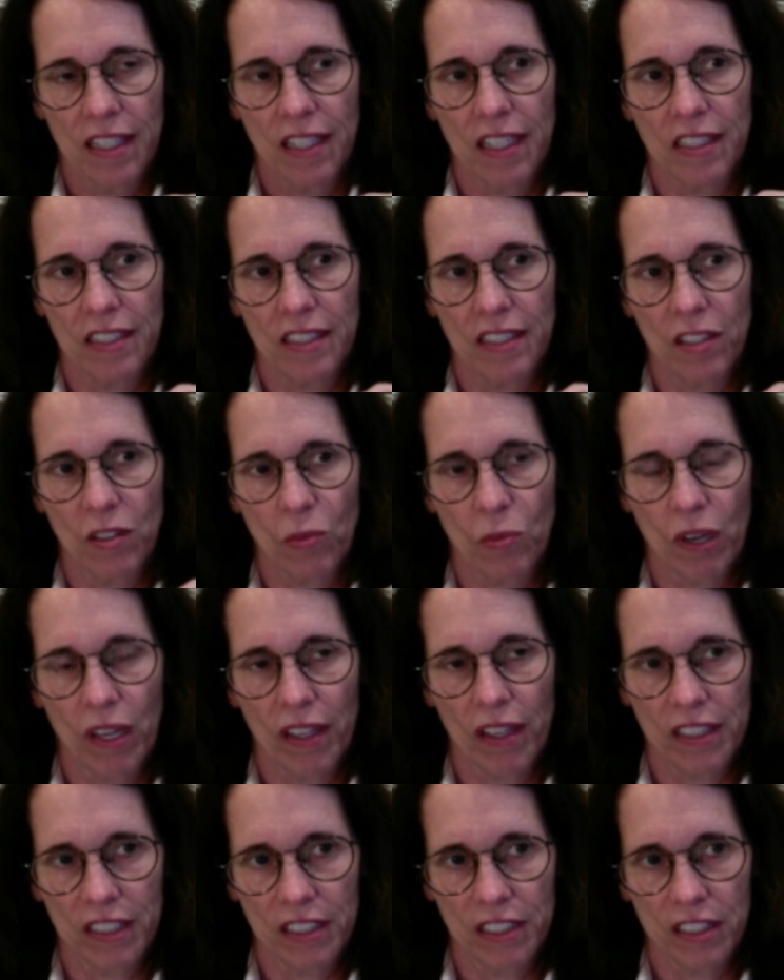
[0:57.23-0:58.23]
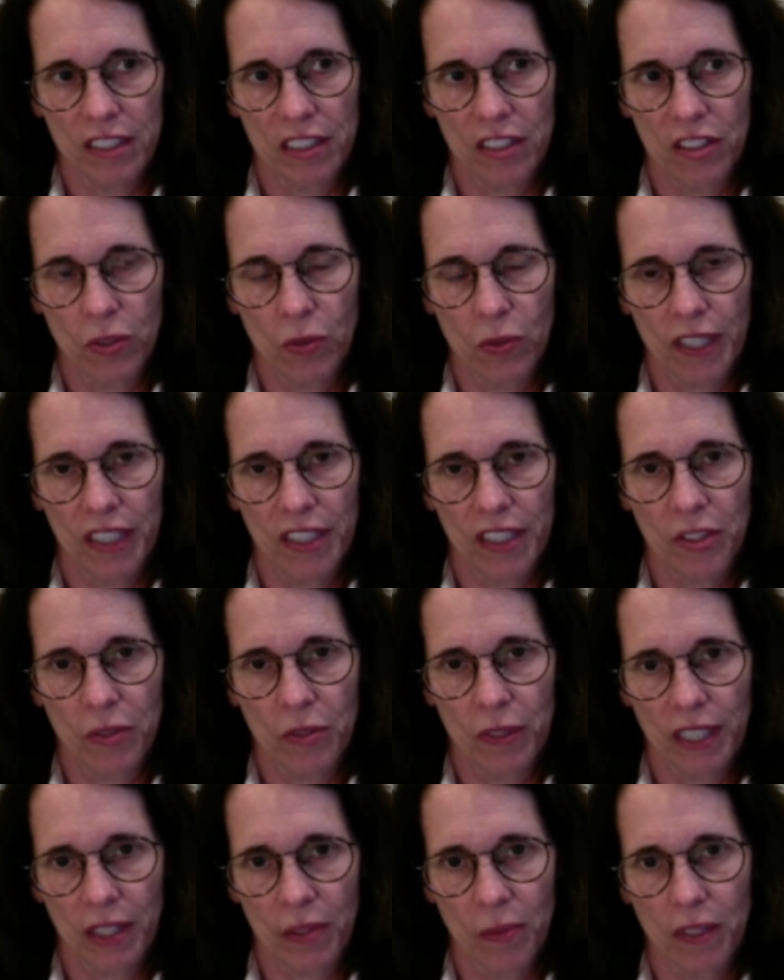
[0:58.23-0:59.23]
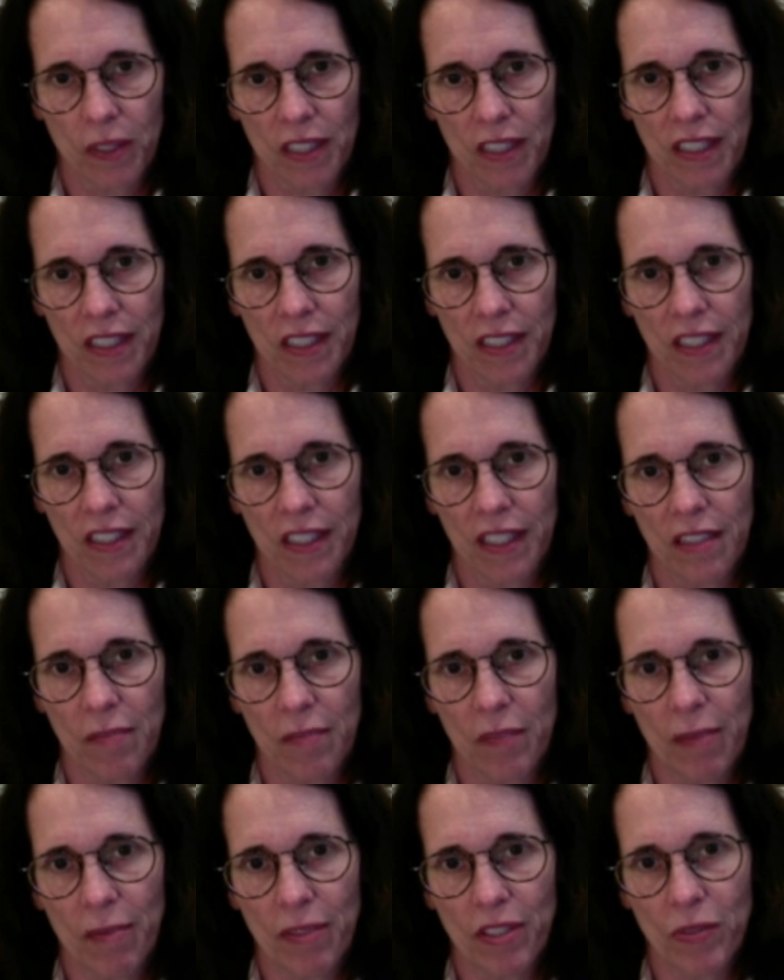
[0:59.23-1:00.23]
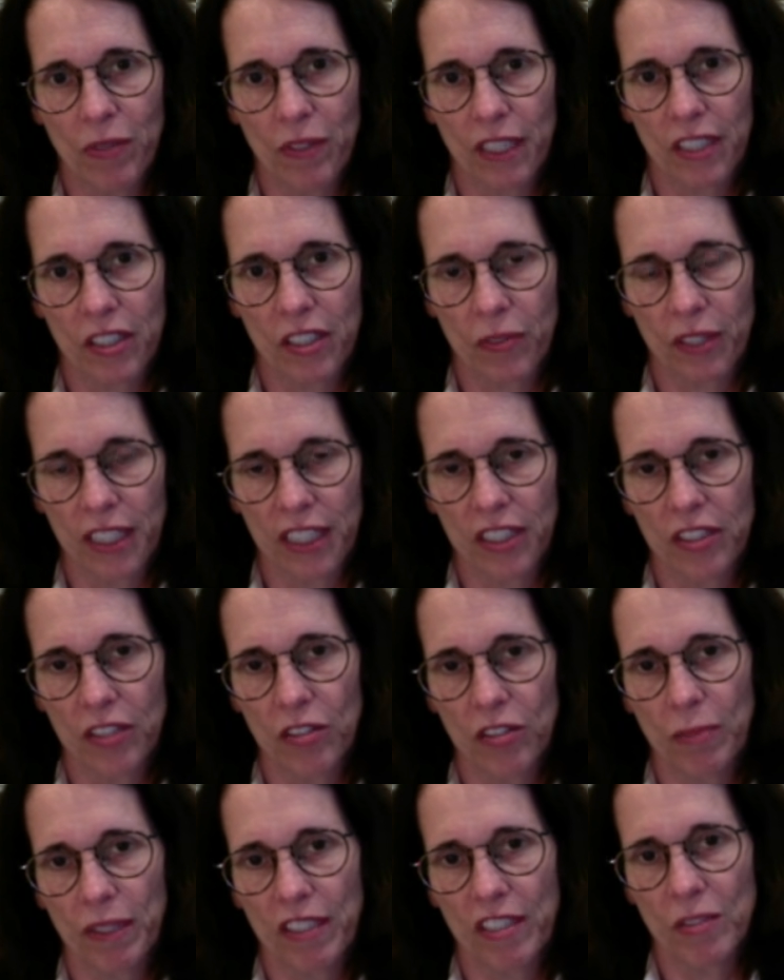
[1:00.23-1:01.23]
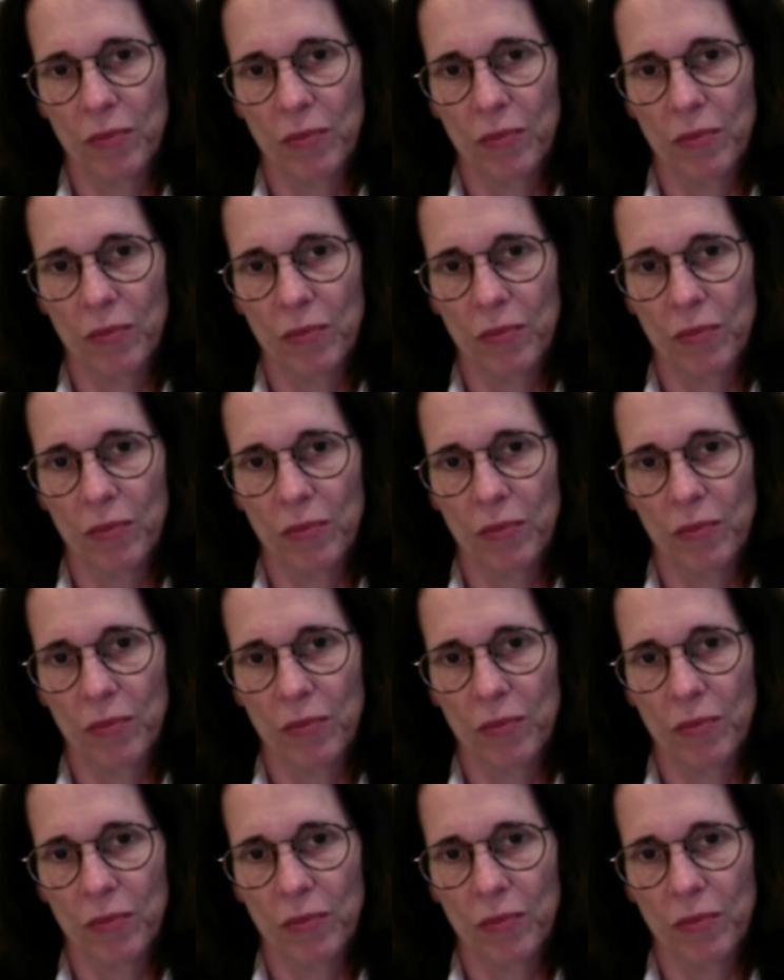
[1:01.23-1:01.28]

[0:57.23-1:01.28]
until well into 2021 and maybe 2022, because